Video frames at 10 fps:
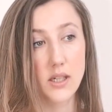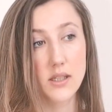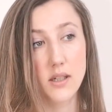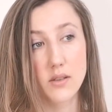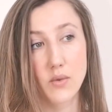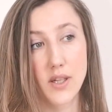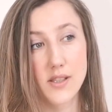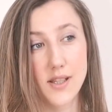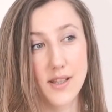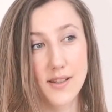I can't quite
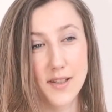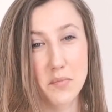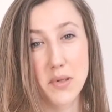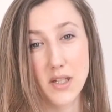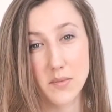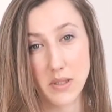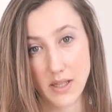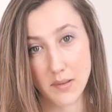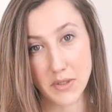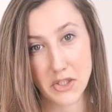say that it bugs me
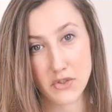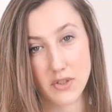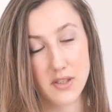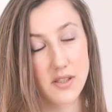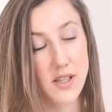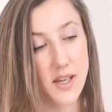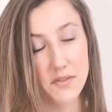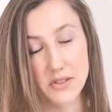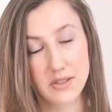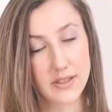that much, because I
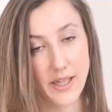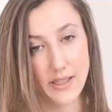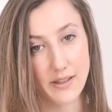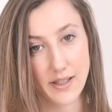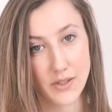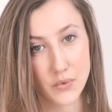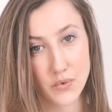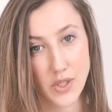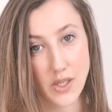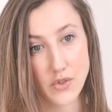haven't done anything to
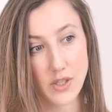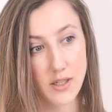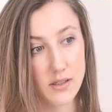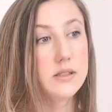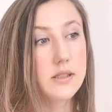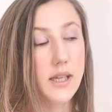change that.